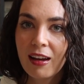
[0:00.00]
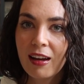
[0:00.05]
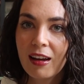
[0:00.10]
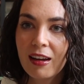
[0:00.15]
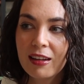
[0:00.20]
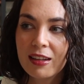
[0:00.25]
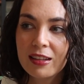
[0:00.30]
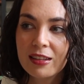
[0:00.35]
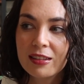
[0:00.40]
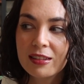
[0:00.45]

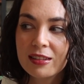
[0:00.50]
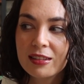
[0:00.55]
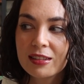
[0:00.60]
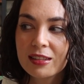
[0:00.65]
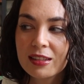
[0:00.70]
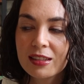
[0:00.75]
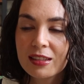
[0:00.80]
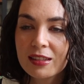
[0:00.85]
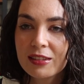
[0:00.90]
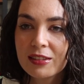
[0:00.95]
and
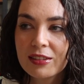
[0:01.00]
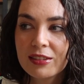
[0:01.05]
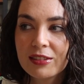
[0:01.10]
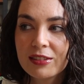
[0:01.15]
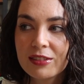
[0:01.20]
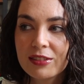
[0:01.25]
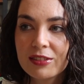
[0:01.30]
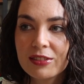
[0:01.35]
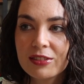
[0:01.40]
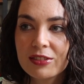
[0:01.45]

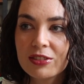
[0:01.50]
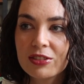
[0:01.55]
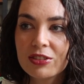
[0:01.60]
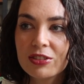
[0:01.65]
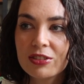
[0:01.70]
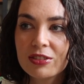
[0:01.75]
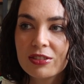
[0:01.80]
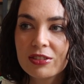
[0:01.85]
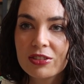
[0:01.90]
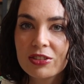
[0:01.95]

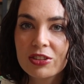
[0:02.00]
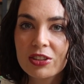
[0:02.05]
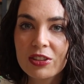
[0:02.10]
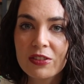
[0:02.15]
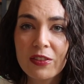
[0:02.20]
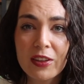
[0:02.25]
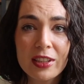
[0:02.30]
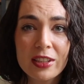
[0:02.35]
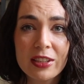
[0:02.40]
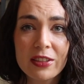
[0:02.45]
just
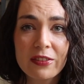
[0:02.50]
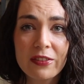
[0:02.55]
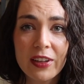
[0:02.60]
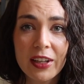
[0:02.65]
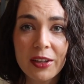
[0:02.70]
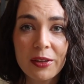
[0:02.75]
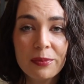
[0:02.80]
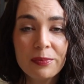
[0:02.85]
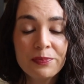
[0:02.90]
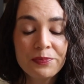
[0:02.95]
fun to
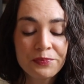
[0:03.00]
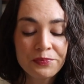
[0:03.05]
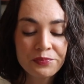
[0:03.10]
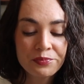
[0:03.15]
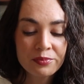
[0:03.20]
film.